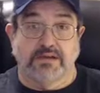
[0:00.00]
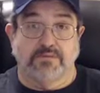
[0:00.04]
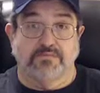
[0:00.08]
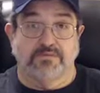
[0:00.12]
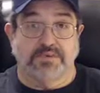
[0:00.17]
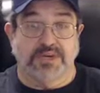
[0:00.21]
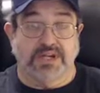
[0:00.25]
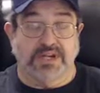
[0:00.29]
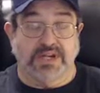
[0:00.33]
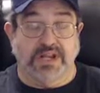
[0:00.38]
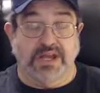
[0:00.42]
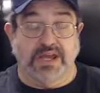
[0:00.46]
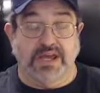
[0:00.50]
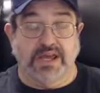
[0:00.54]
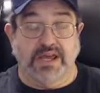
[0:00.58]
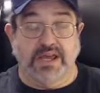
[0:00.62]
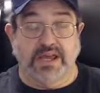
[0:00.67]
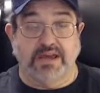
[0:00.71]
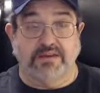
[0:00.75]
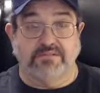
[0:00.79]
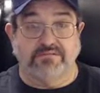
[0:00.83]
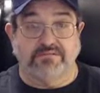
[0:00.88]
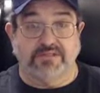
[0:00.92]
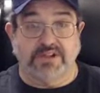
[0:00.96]
but I
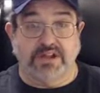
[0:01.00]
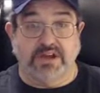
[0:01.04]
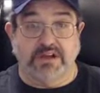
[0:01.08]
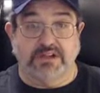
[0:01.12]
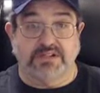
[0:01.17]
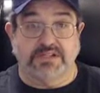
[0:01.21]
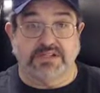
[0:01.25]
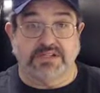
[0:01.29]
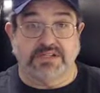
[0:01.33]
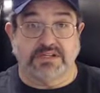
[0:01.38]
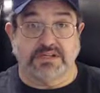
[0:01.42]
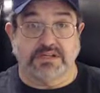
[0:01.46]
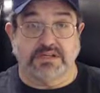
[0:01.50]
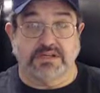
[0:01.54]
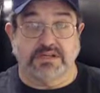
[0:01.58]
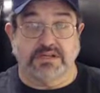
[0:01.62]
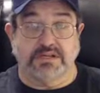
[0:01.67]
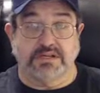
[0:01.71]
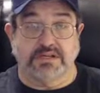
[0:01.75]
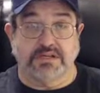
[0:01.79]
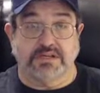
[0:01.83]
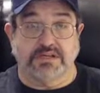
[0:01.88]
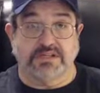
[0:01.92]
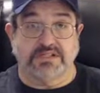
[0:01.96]
have lost a
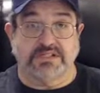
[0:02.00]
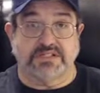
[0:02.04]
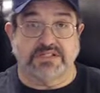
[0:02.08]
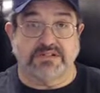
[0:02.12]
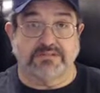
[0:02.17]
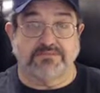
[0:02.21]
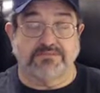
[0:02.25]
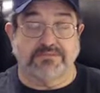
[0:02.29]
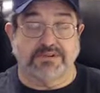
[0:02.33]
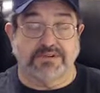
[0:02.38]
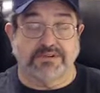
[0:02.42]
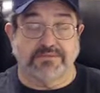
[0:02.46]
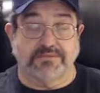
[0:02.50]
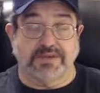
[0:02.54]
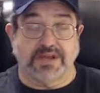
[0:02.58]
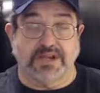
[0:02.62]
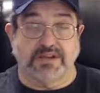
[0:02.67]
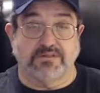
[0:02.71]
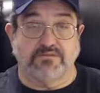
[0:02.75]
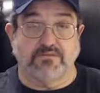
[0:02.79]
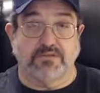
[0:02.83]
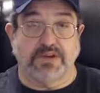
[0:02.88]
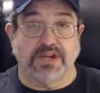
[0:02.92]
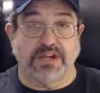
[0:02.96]
considerable amount
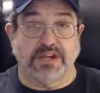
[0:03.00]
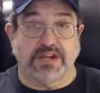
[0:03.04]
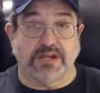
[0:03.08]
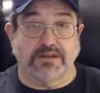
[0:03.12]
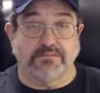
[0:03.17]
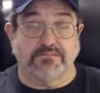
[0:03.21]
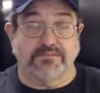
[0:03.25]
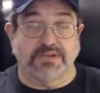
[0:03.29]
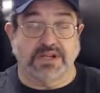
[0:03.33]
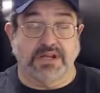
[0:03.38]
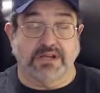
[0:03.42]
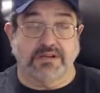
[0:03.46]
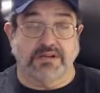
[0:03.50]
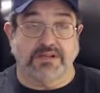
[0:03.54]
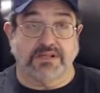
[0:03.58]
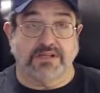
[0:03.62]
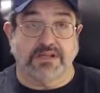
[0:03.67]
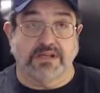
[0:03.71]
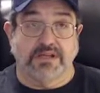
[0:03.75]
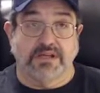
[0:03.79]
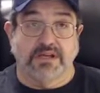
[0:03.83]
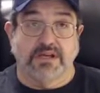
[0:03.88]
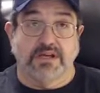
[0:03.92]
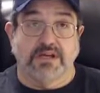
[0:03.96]
of weight. I'm down to
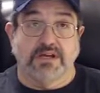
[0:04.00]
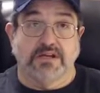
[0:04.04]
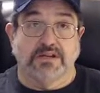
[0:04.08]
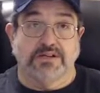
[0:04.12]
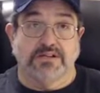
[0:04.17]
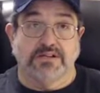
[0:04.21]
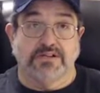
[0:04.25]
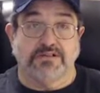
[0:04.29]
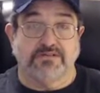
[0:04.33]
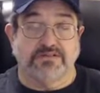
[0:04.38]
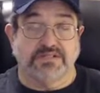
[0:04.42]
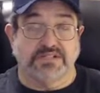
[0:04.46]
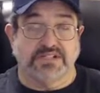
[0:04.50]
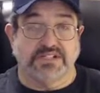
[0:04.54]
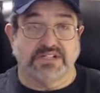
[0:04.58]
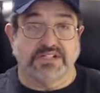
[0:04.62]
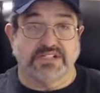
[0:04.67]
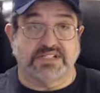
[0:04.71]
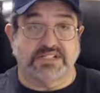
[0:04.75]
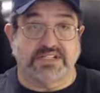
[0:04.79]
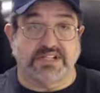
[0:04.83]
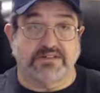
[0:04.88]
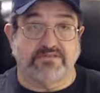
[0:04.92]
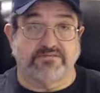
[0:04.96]

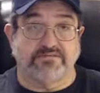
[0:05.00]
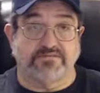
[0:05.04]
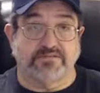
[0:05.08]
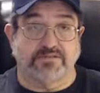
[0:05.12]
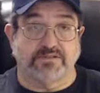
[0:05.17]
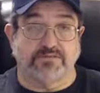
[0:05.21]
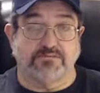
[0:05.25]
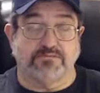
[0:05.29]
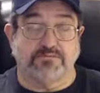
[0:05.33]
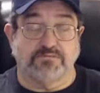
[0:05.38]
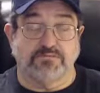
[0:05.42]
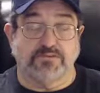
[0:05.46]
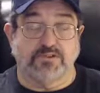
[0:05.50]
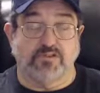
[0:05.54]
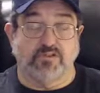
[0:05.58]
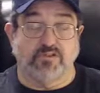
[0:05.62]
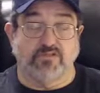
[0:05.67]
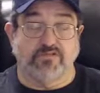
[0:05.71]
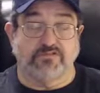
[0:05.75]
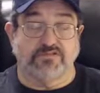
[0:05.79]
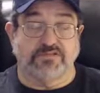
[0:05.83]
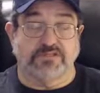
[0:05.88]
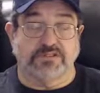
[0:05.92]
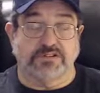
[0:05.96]
260 from
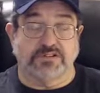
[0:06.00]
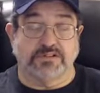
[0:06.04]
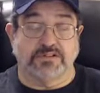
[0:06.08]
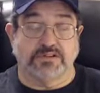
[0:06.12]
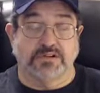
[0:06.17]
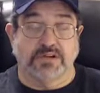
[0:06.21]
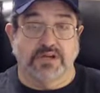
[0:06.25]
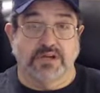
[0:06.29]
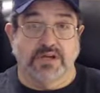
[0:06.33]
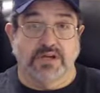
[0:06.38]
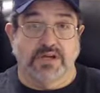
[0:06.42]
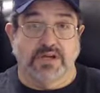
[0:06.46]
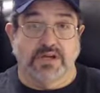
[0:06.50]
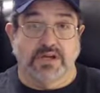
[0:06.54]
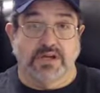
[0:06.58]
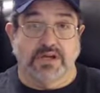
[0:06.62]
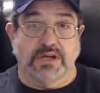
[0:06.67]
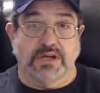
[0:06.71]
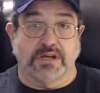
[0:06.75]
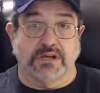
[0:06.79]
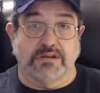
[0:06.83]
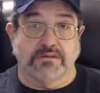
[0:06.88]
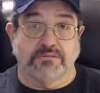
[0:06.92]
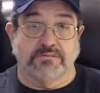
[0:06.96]
over
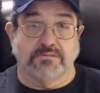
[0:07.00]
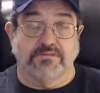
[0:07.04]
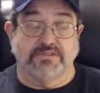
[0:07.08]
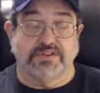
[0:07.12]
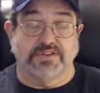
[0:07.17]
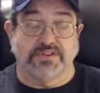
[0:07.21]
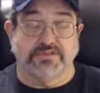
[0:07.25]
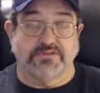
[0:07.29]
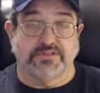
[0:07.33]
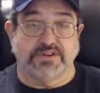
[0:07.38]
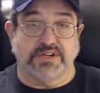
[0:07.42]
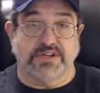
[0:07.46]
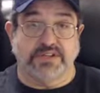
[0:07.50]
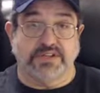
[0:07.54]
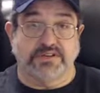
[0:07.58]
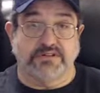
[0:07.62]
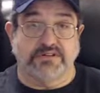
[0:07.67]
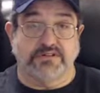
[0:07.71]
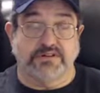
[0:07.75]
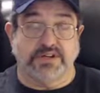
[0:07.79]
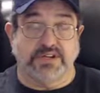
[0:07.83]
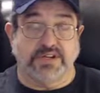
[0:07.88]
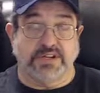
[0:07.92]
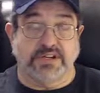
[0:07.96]

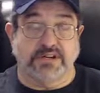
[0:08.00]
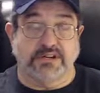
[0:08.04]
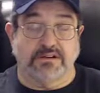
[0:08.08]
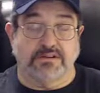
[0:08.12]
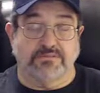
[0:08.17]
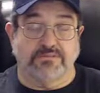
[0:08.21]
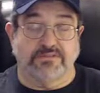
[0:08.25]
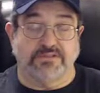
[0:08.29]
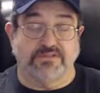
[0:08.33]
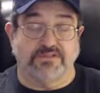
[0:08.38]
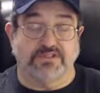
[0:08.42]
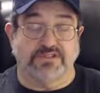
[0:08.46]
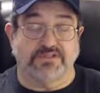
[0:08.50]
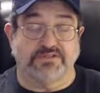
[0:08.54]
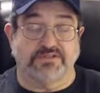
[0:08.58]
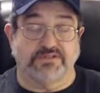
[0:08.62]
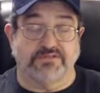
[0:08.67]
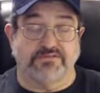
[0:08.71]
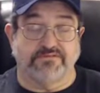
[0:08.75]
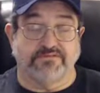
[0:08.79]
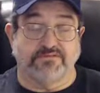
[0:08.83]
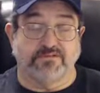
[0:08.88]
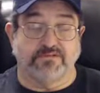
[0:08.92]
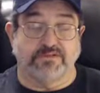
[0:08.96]
330, almost
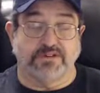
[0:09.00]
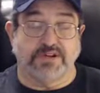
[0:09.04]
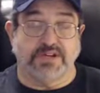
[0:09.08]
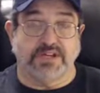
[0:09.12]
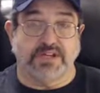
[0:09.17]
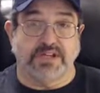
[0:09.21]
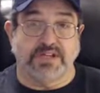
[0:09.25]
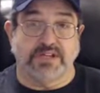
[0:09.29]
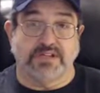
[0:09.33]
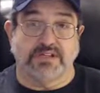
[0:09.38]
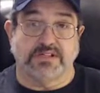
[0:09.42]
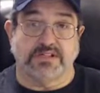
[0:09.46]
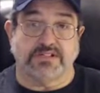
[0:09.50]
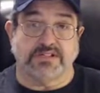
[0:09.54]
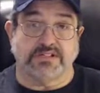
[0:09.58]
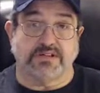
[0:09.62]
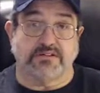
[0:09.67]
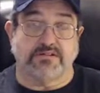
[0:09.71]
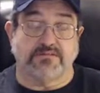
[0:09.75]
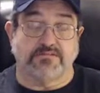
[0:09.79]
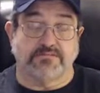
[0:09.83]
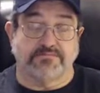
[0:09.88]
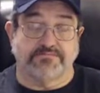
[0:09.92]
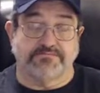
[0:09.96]
340.
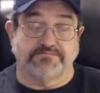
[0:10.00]
So